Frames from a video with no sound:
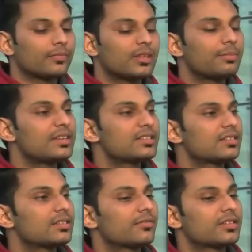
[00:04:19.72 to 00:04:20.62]
The basic
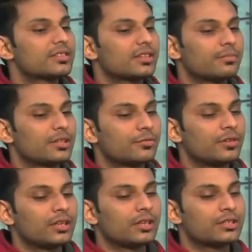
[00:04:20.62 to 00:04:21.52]
difference
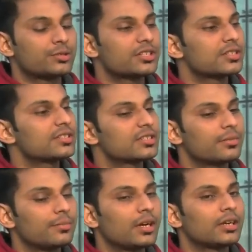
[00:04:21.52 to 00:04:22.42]
between the educational system
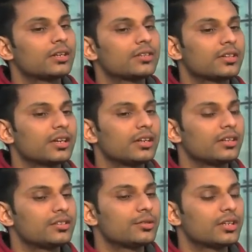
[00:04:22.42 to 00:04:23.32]
in my country and
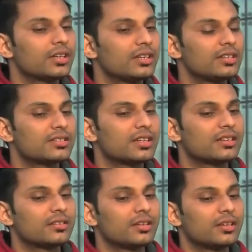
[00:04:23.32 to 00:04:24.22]
in UK is that
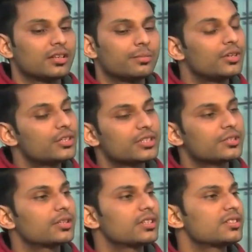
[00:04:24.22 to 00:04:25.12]
the British
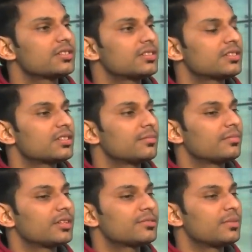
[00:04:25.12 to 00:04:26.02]
educational system
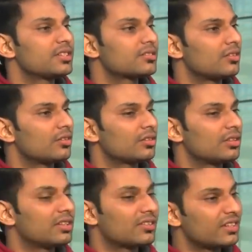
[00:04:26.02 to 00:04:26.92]
is based on
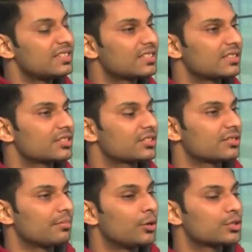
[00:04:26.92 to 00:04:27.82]
the research.
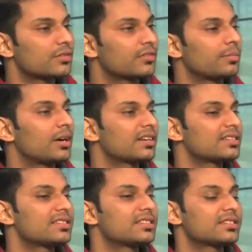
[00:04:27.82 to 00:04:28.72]
Most of the part is
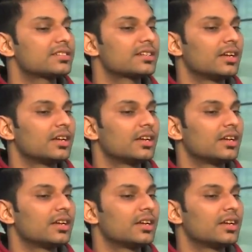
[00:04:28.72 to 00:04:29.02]
research,